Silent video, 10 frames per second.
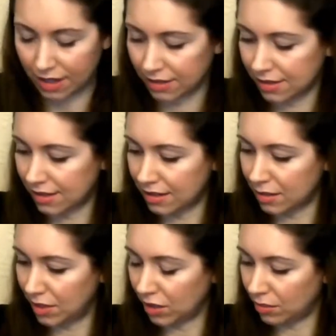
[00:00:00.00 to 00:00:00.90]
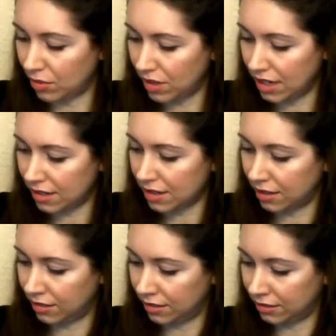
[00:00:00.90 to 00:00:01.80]
Centimeter point.
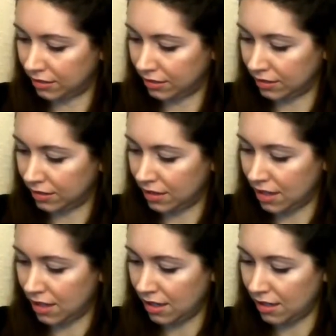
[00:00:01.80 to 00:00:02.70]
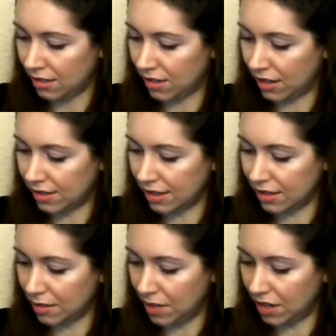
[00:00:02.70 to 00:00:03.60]
So a
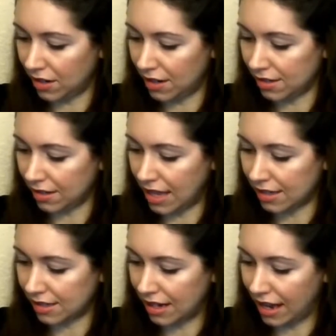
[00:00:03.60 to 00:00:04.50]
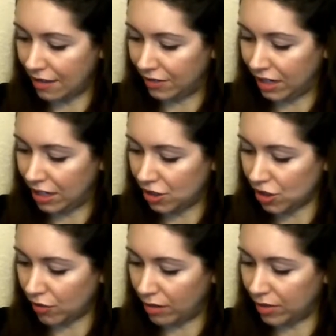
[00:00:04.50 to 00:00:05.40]
centimeter is less than ½ an inch,
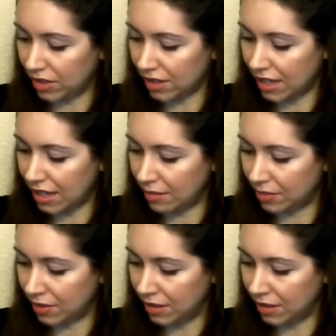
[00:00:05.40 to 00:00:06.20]
so I will keep